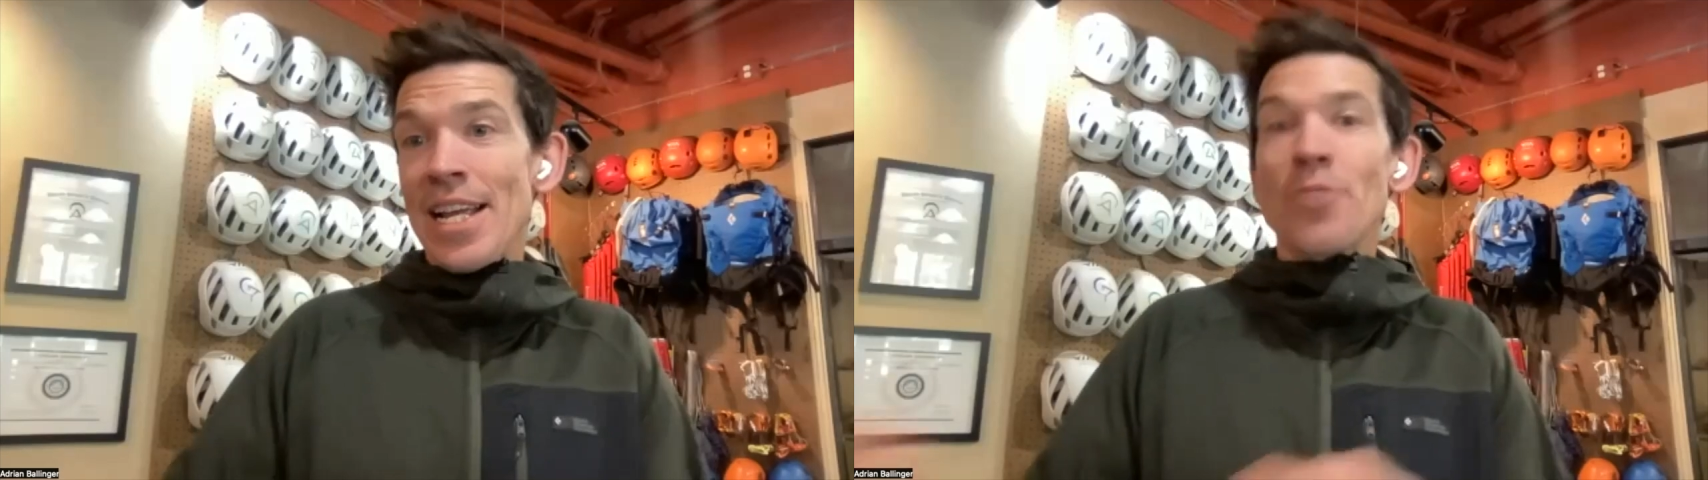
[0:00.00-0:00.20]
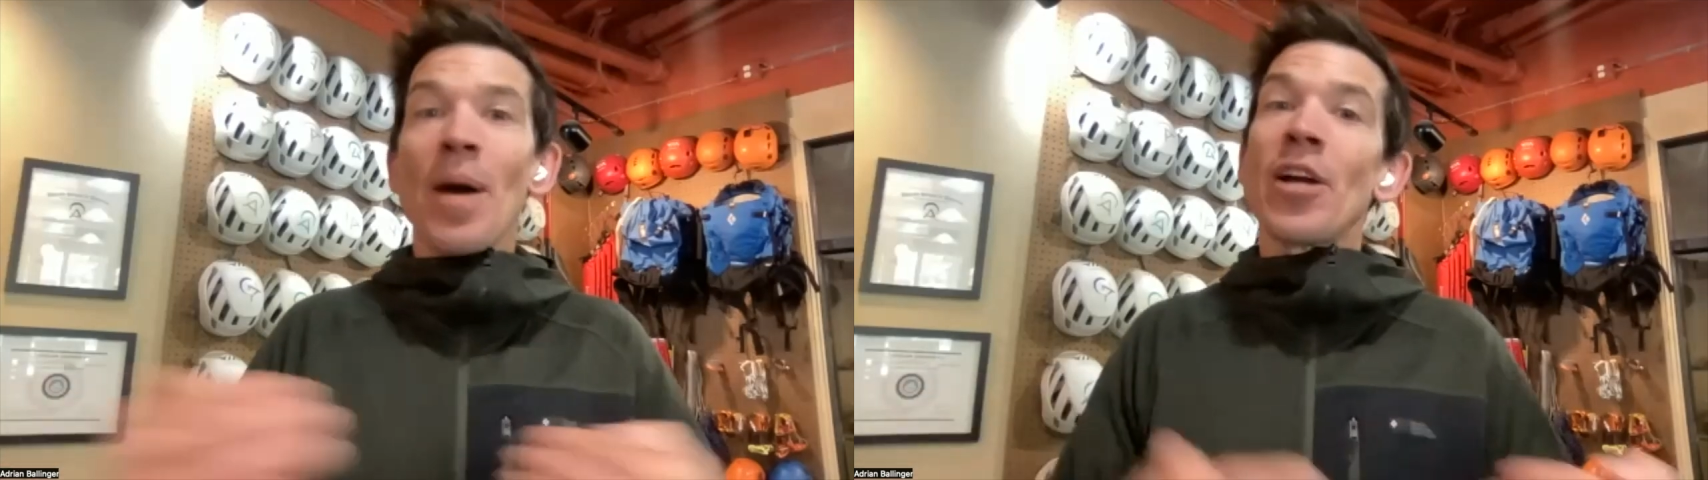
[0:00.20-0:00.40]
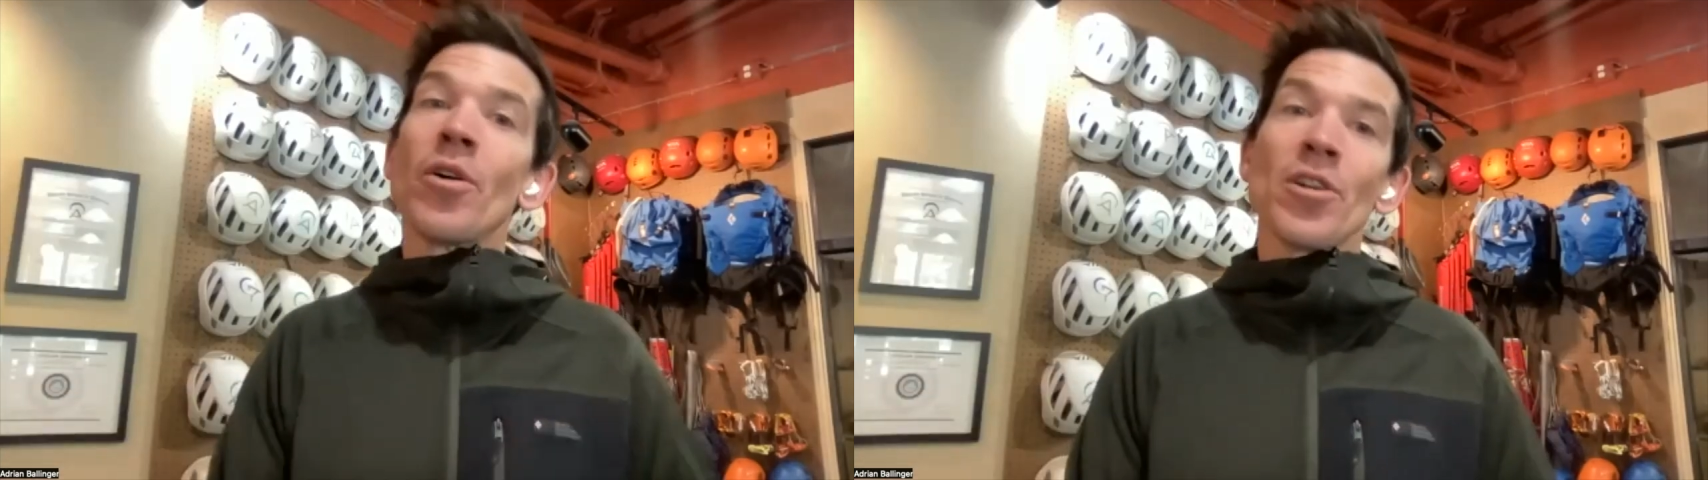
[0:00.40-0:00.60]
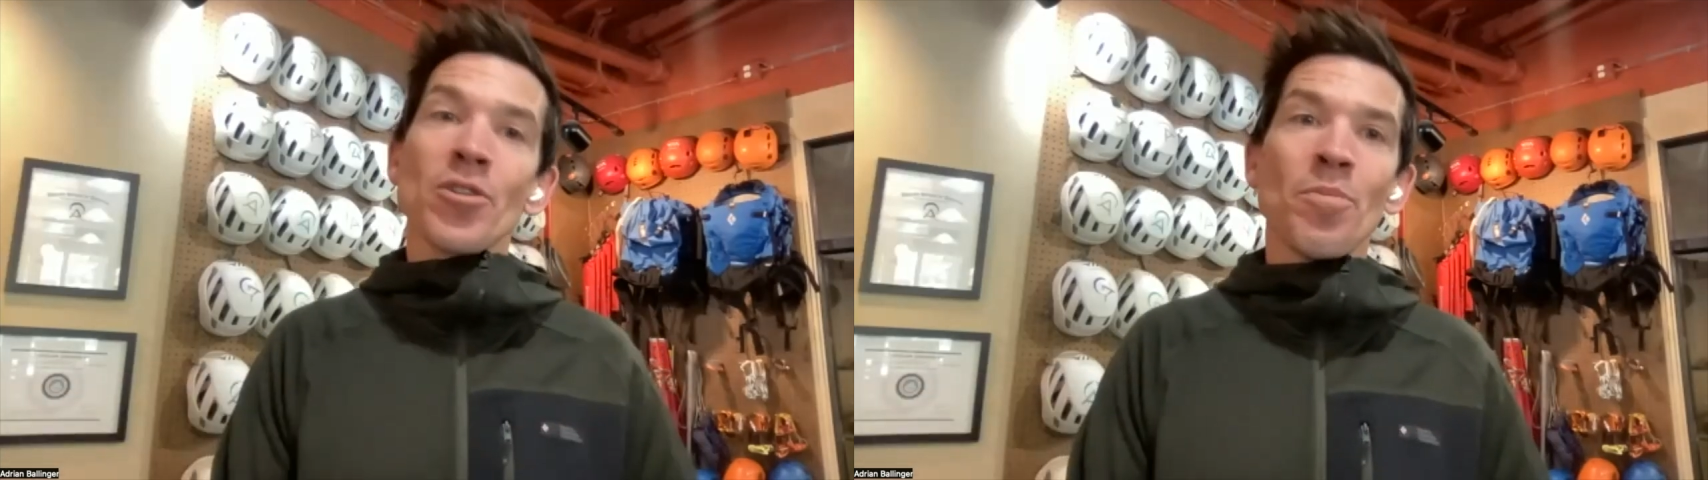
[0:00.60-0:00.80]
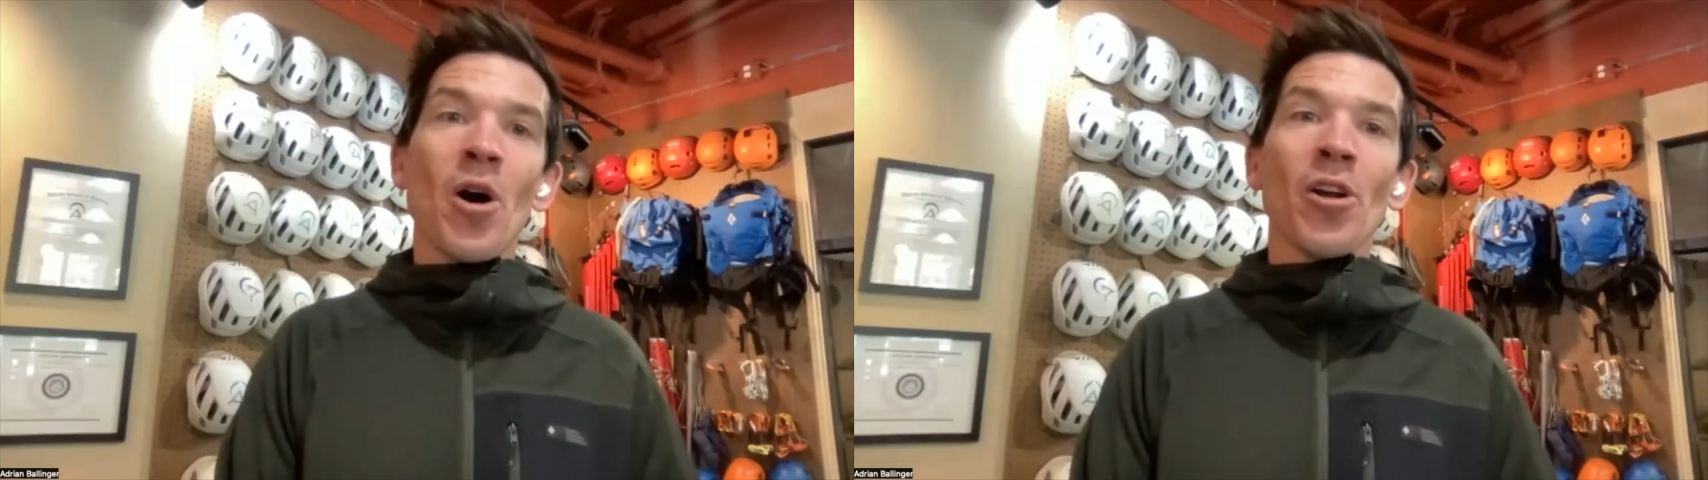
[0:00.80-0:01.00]
is by going to
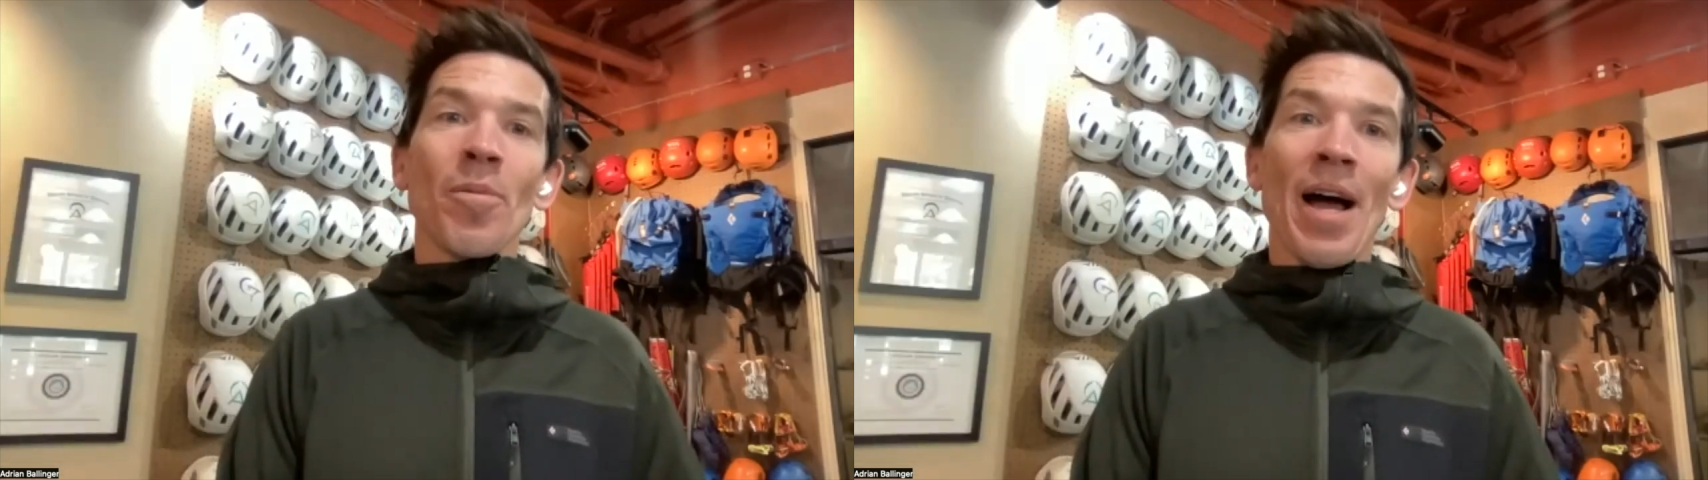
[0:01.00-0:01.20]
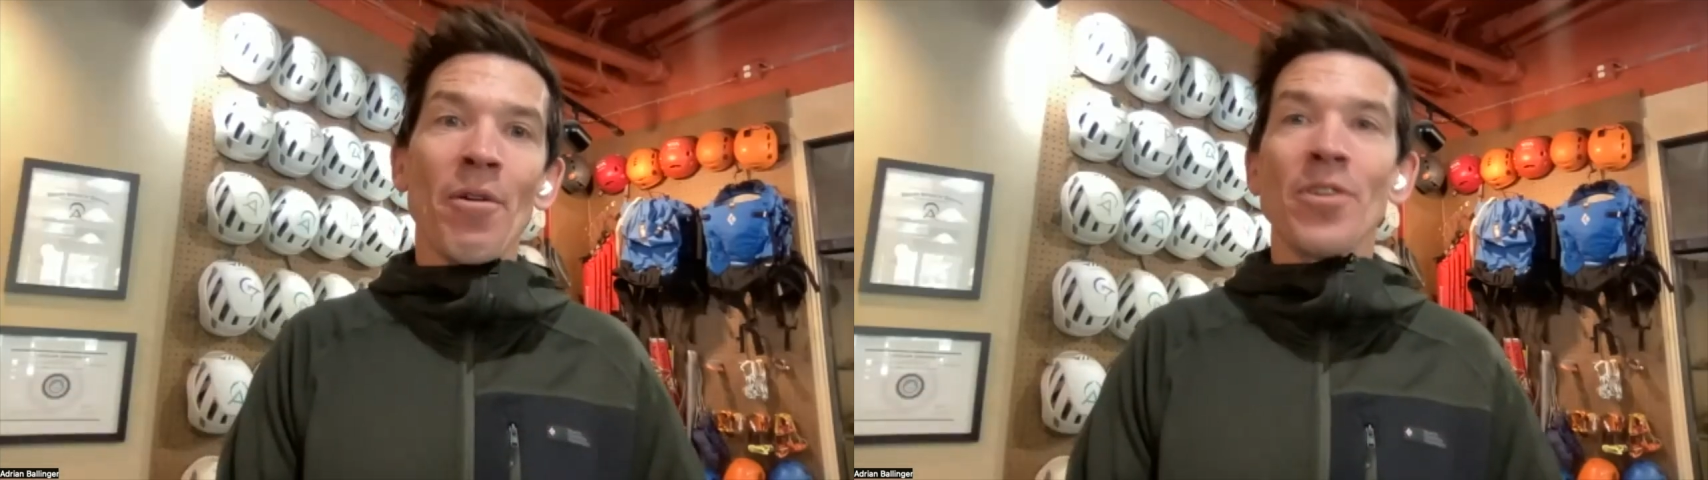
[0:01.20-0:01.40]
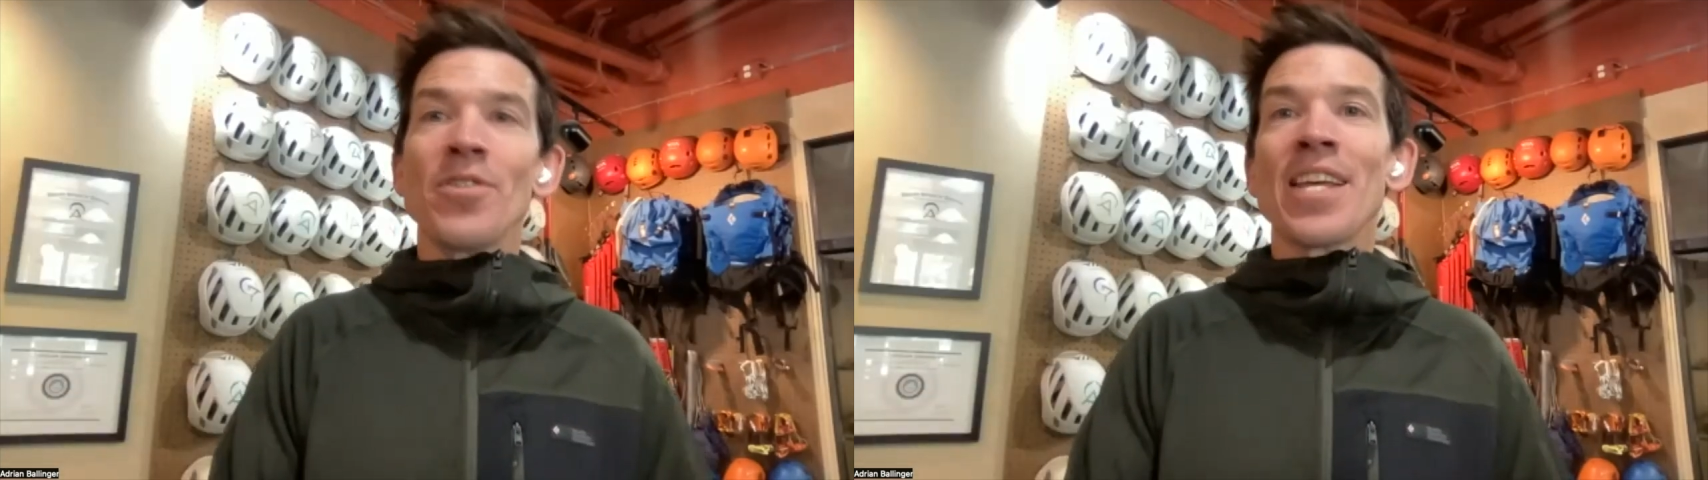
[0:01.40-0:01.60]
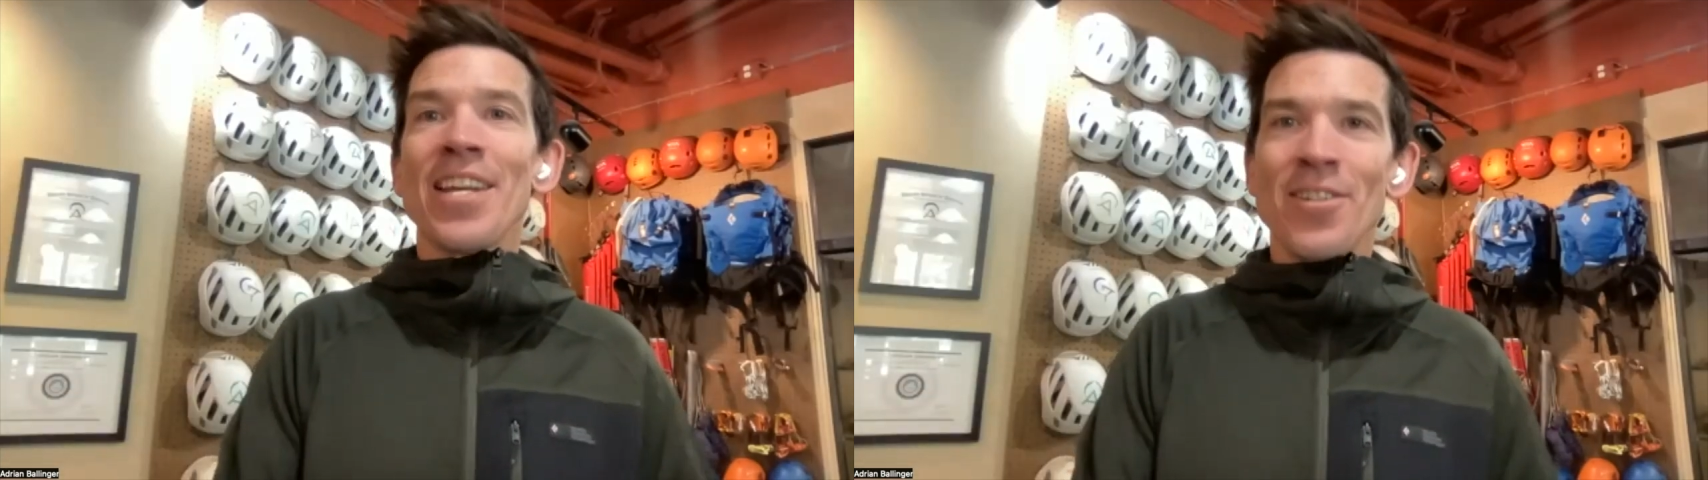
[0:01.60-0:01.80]
smaller mountains,